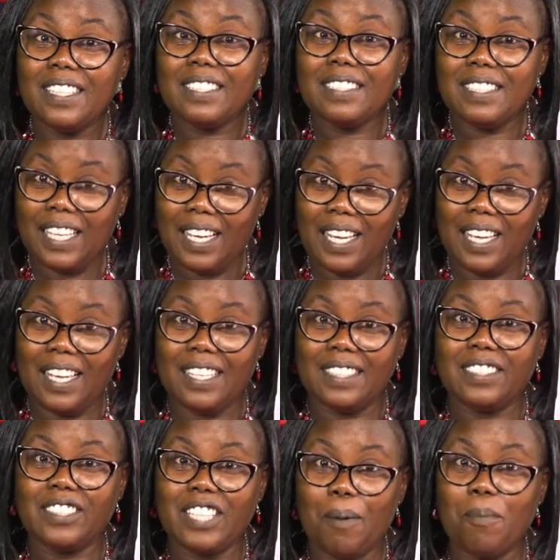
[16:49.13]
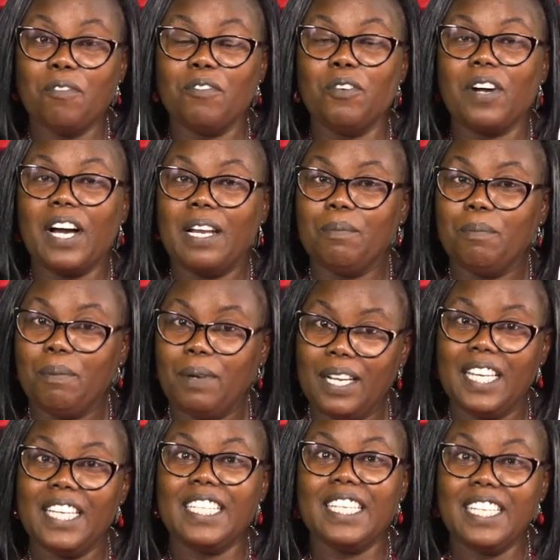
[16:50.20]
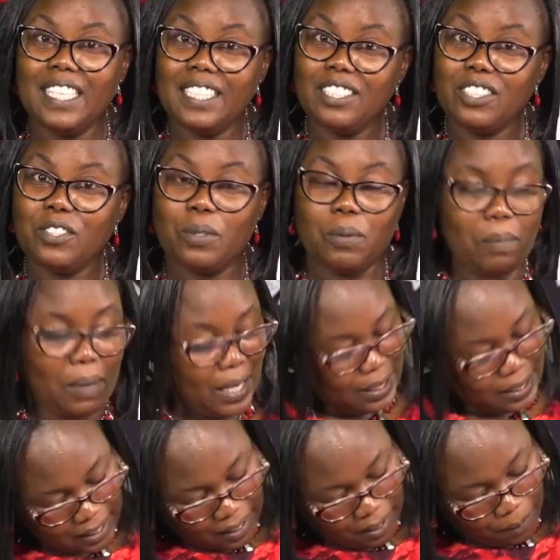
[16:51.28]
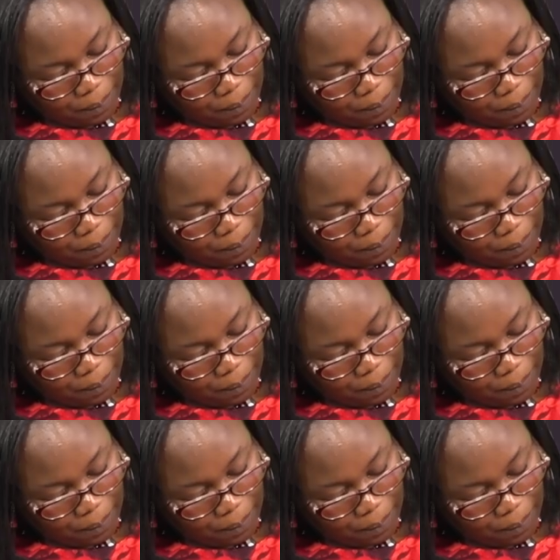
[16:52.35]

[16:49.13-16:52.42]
Yes, some of you can play instruments